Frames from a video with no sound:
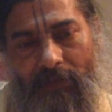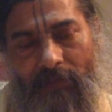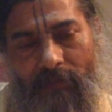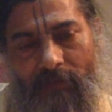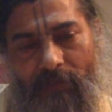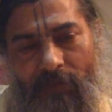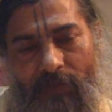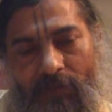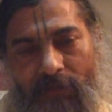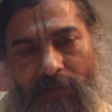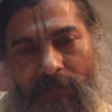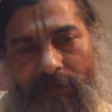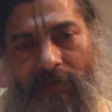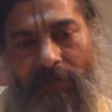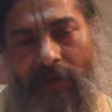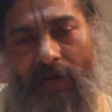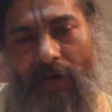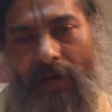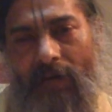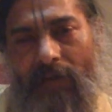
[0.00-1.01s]
Because if the
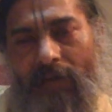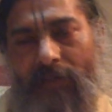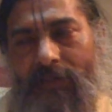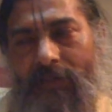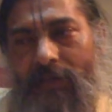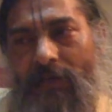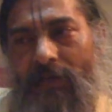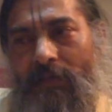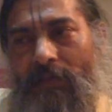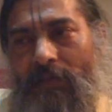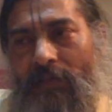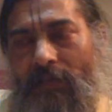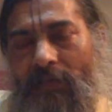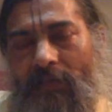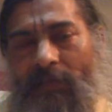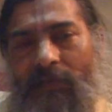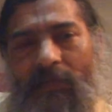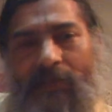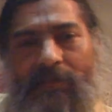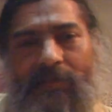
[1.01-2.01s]
heart is not
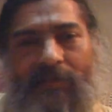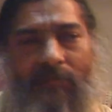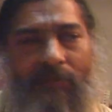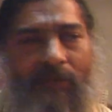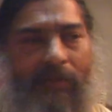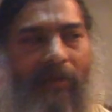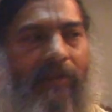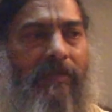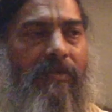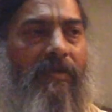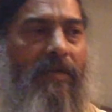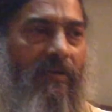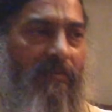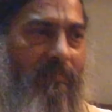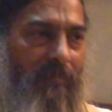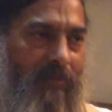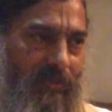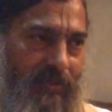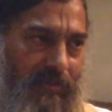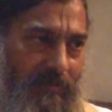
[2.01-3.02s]
clean, then Smaran is not
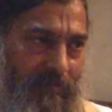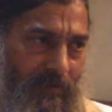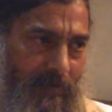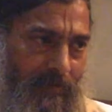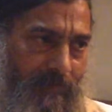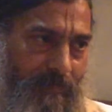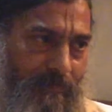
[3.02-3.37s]
possible.